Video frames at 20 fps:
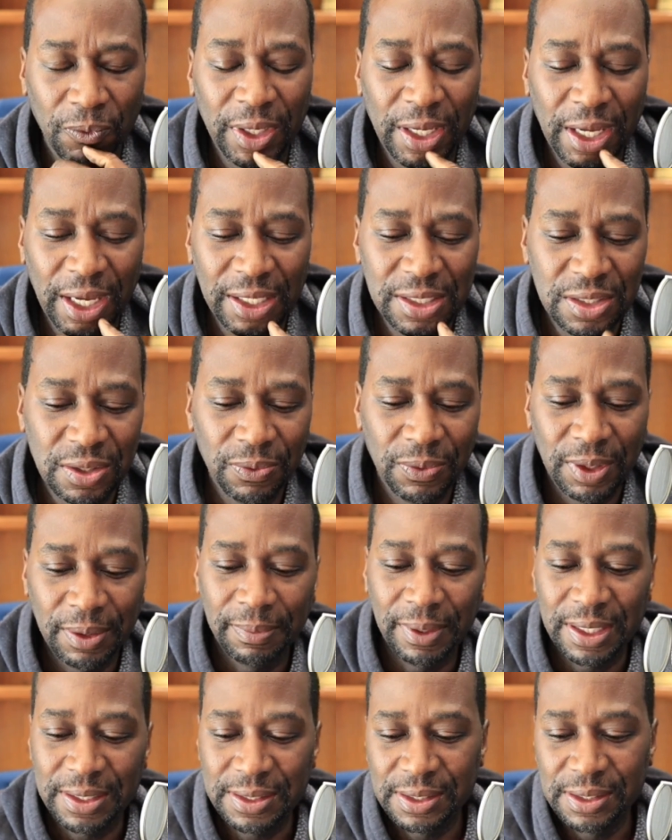we had someone
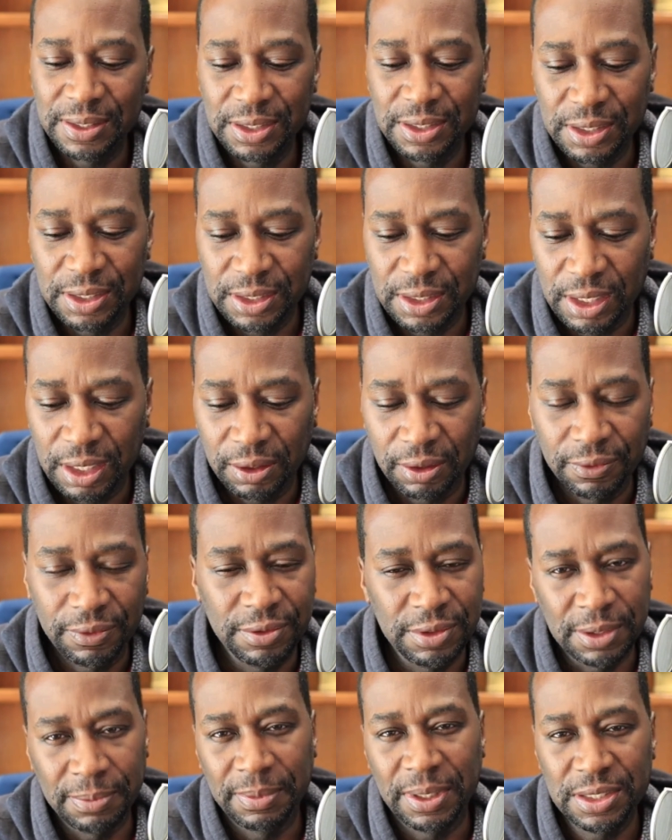message us, I don't know if it
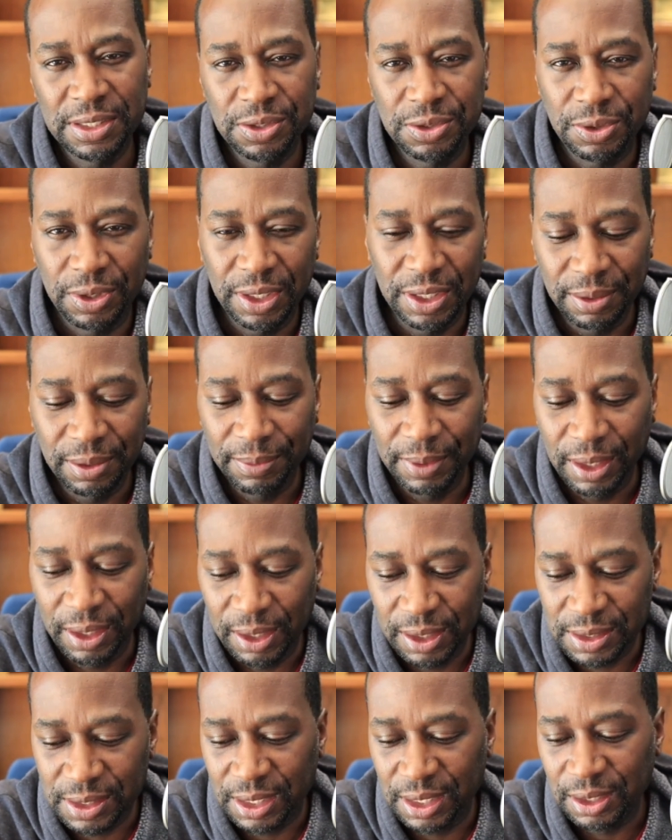was a message or email, and
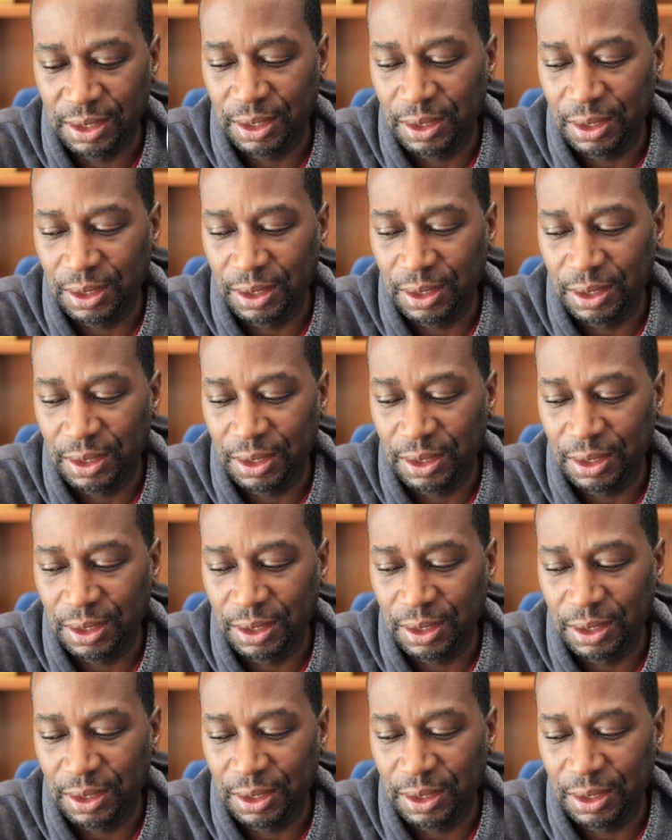they said,